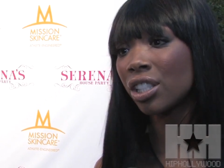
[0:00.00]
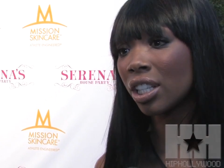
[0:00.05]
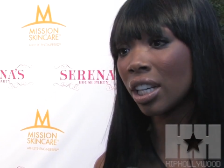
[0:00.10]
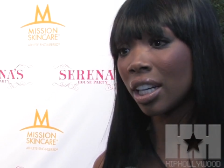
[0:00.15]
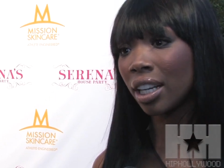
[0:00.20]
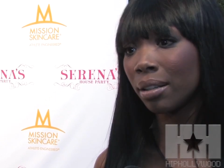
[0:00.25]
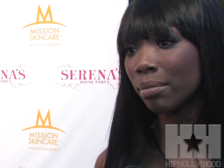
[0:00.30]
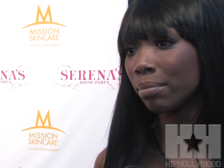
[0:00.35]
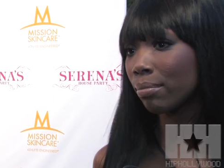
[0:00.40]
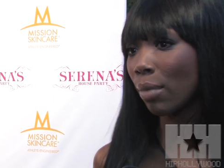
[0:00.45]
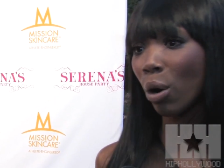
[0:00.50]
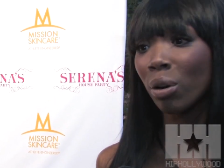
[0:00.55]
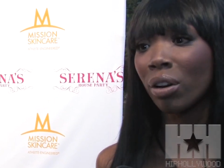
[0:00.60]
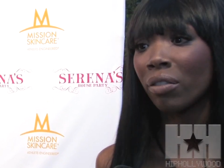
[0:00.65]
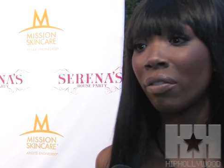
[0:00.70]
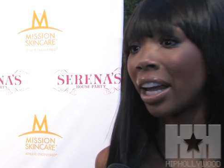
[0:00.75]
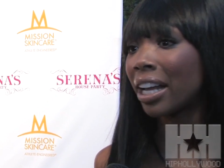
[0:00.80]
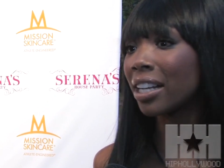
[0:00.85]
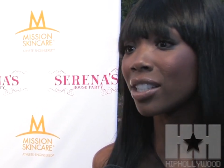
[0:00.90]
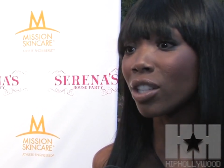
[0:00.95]
She
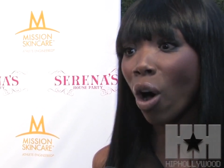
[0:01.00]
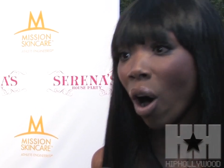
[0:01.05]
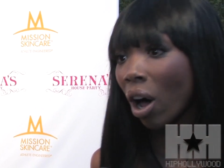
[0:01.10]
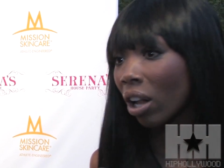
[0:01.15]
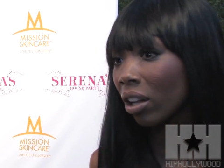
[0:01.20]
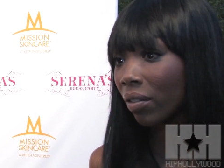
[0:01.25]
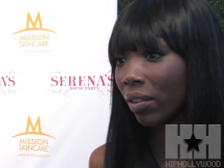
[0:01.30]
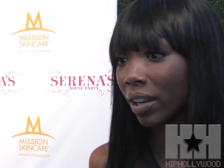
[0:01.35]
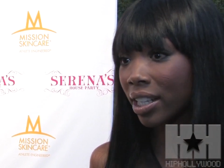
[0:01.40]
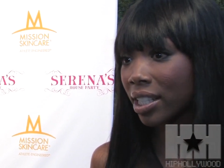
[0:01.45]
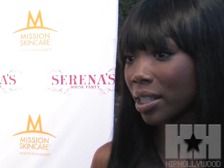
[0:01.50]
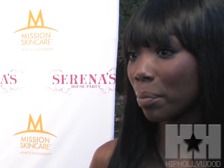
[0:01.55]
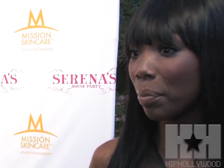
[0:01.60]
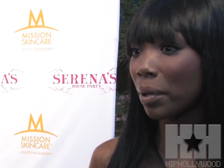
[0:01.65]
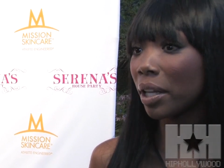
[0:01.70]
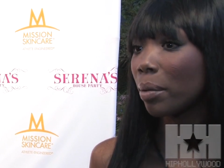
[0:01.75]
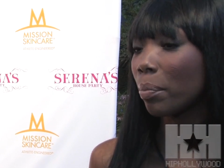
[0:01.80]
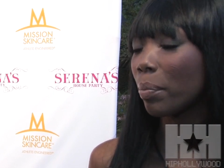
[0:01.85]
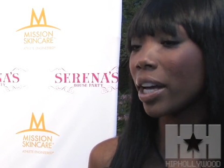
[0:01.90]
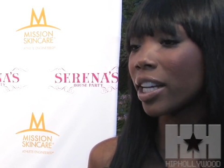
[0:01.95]
motivates all of us to
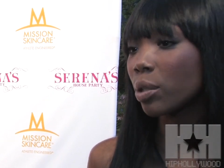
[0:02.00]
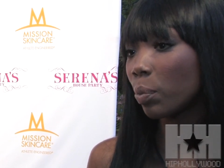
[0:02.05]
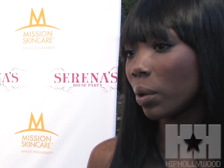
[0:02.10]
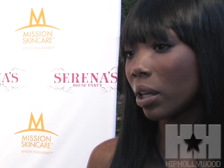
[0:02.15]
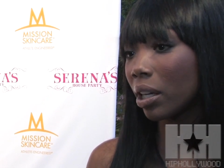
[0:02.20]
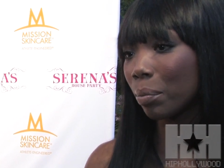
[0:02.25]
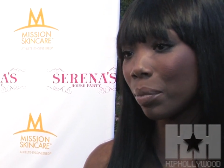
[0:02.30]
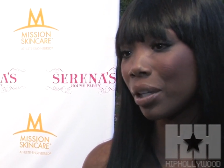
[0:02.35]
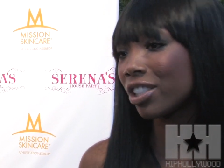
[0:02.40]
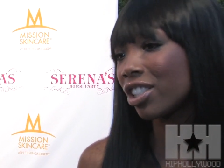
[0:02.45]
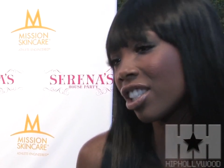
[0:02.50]
be the best we can be.